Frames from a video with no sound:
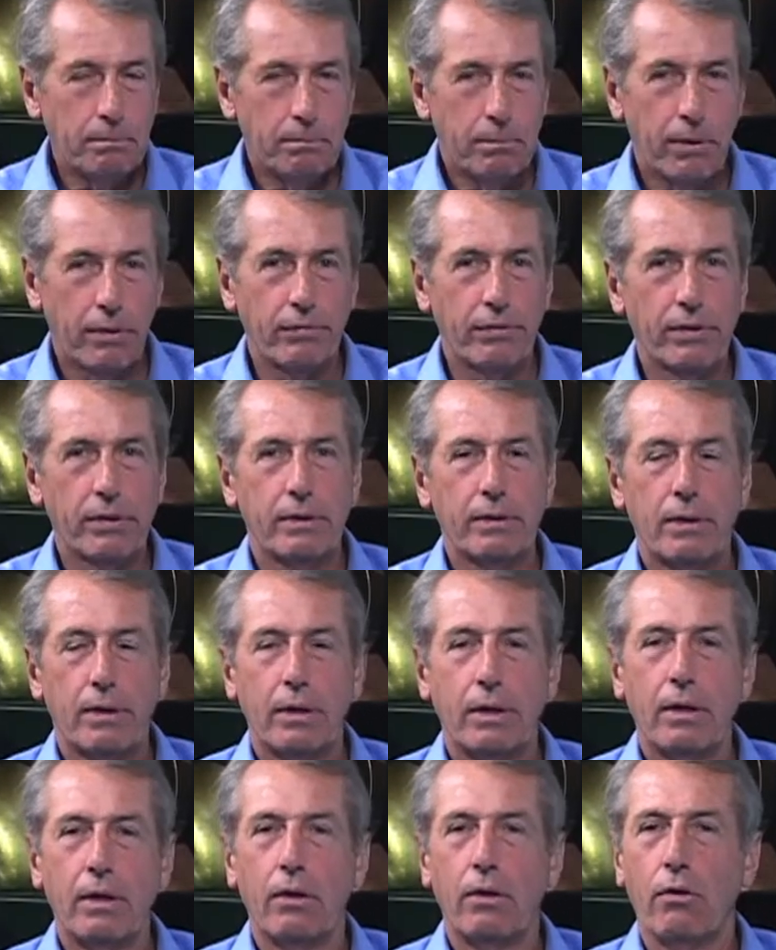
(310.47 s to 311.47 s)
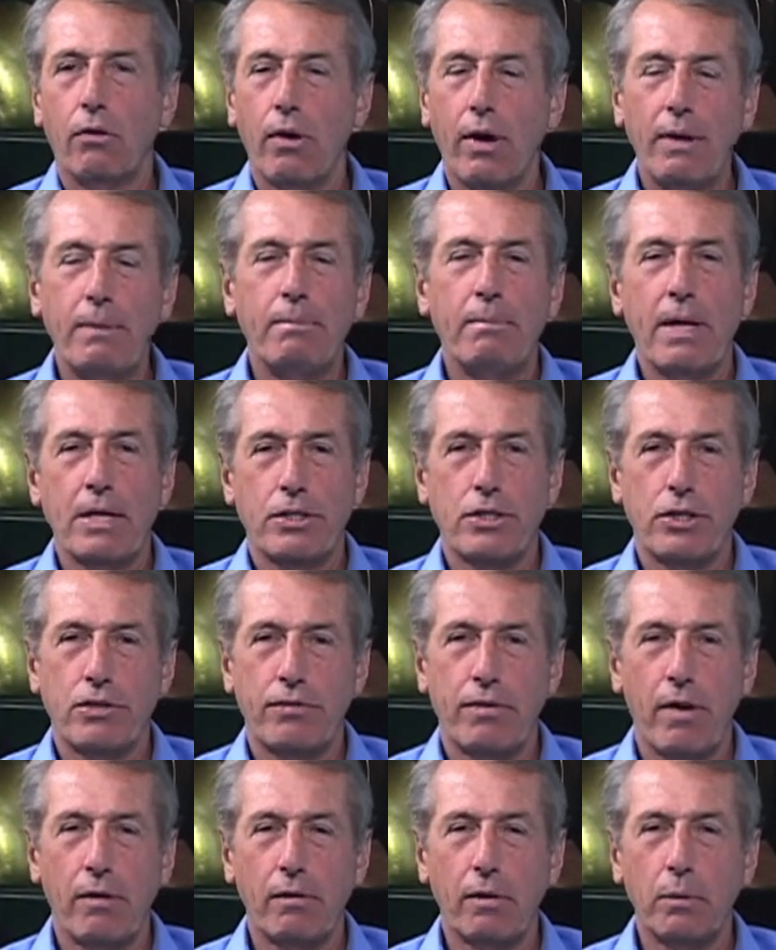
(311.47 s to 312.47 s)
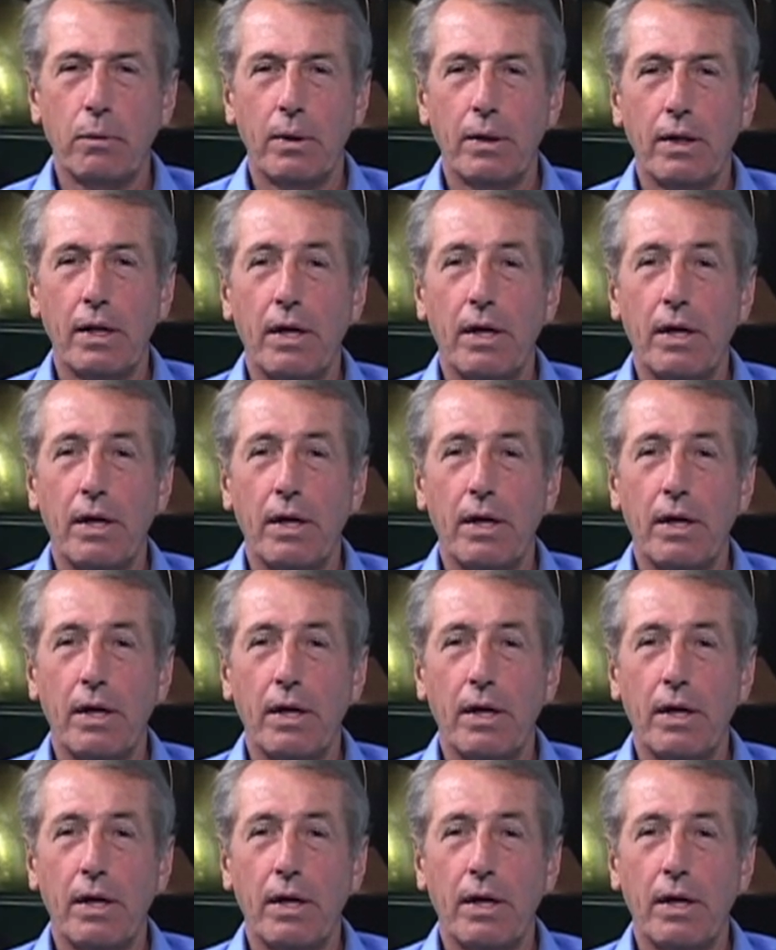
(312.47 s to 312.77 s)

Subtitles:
Perfect. Great message for everyone.